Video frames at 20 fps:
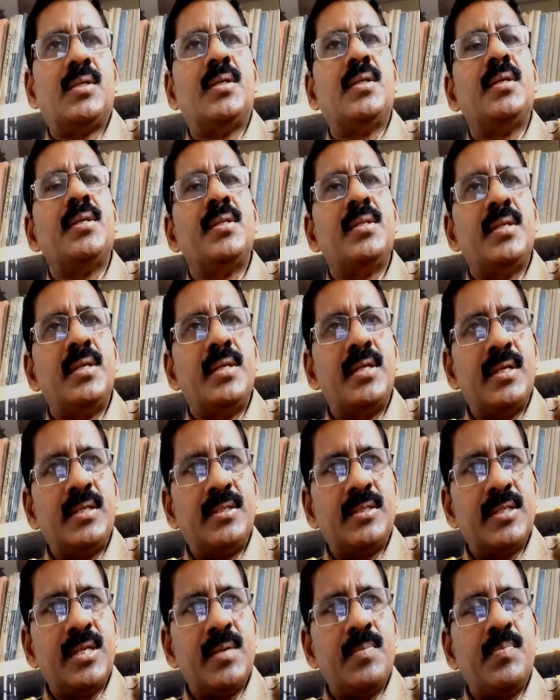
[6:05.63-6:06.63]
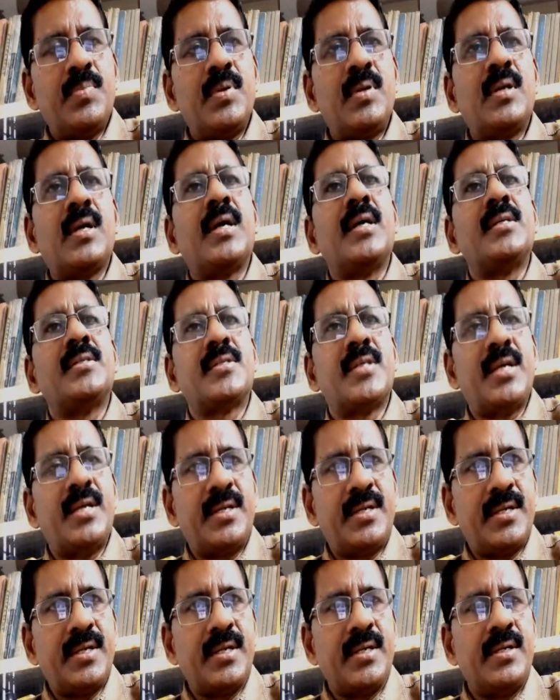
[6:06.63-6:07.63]
In the example I
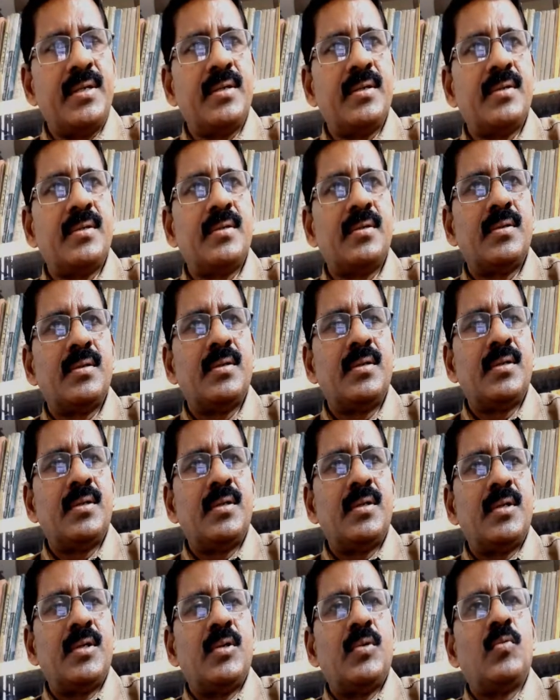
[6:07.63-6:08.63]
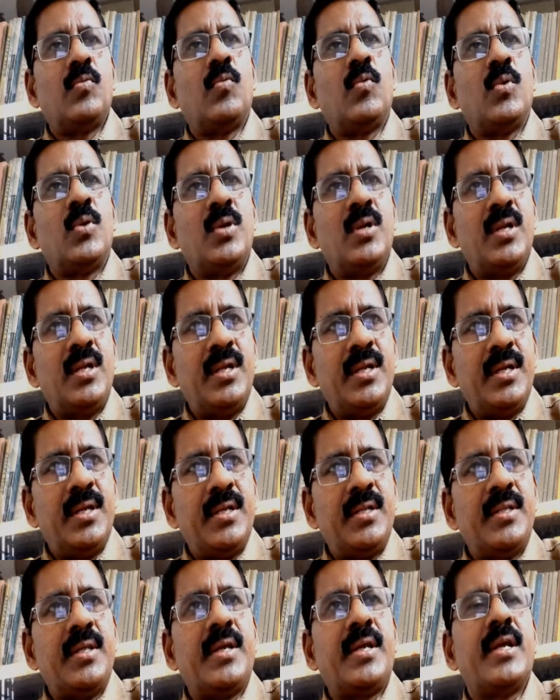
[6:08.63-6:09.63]
cited, only
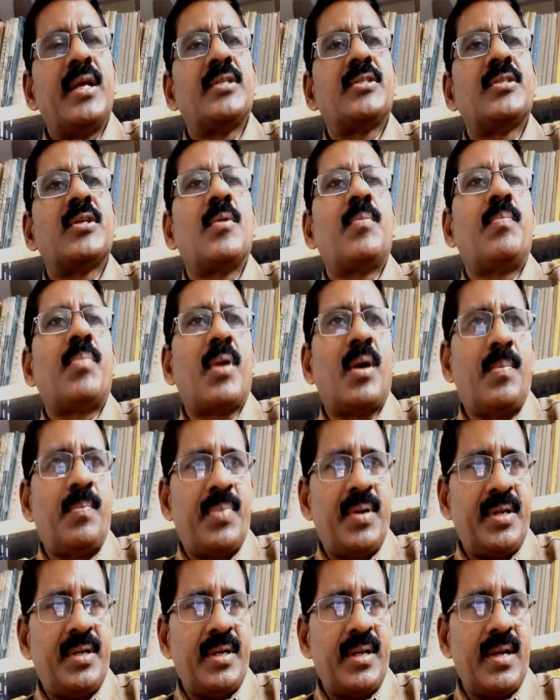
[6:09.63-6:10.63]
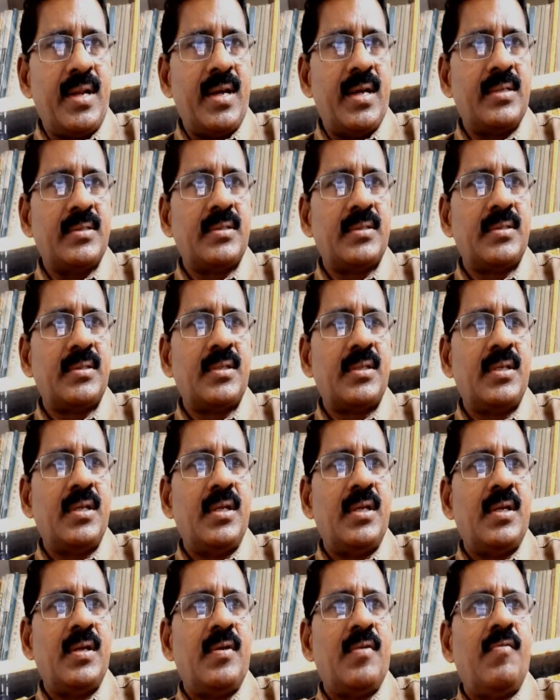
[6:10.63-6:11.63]
in the case of property loss,
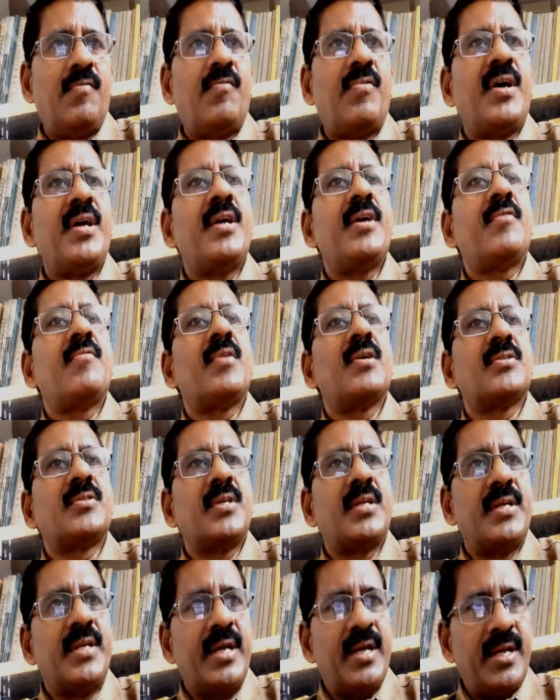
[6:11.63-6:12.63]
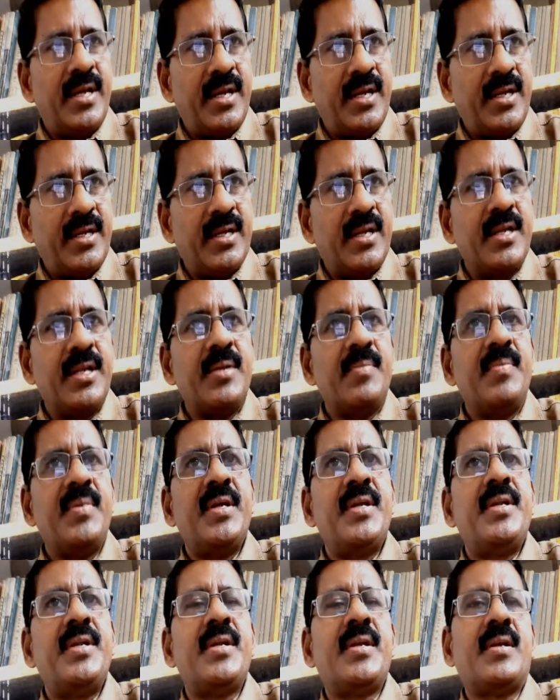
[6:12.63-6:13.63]
fire was the direct and
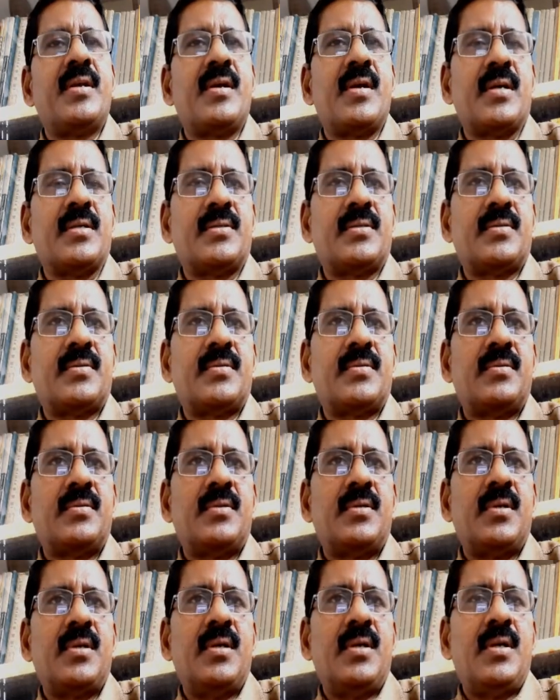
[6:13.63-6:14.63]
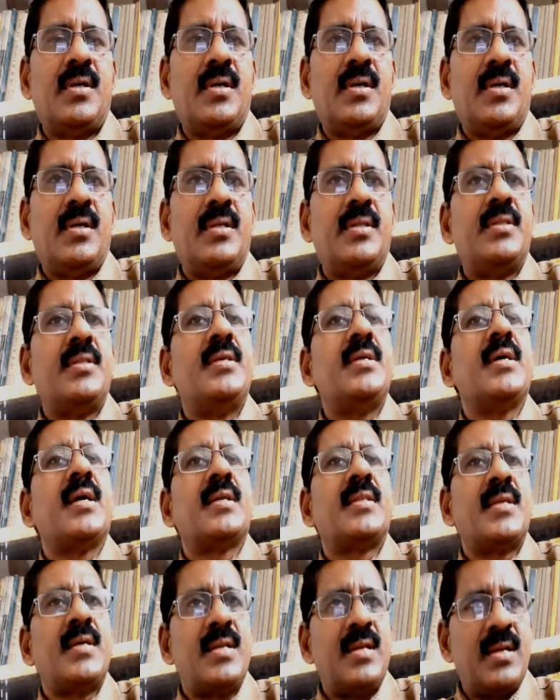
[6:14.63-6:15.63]
immediate cause. The
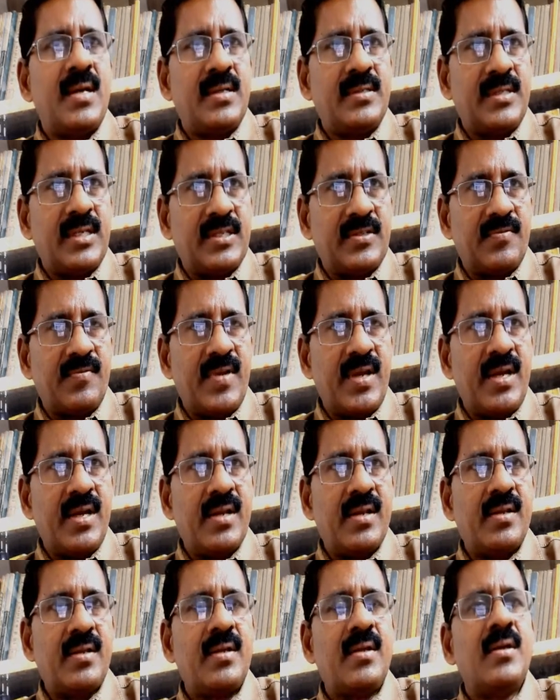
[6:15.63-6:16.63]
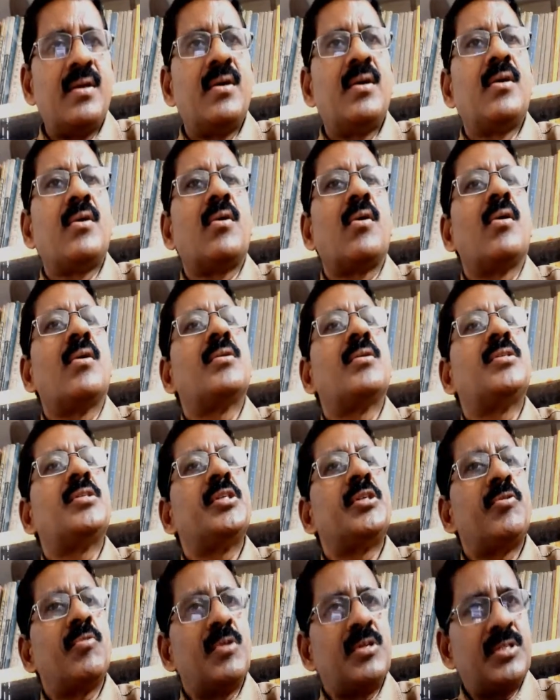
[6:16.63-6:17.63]
other losses were
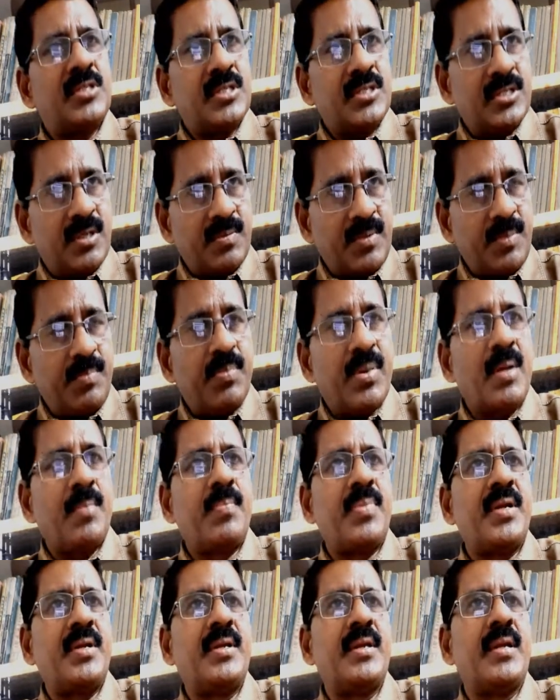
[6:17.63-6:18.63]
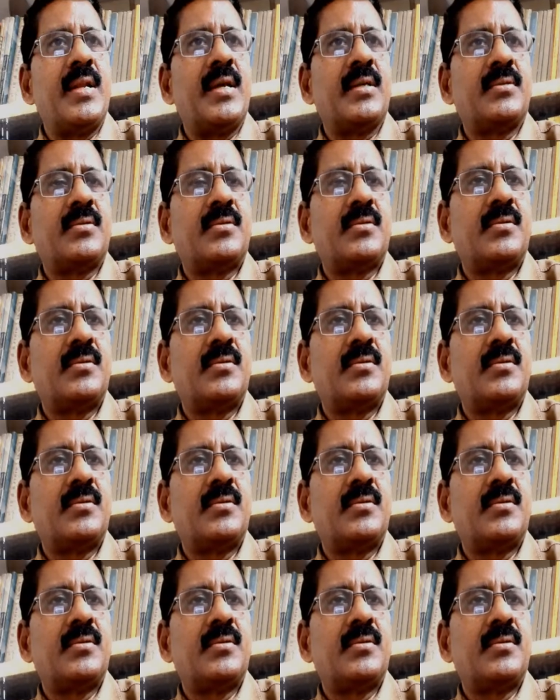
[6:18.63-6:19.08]
consequences of the property loss.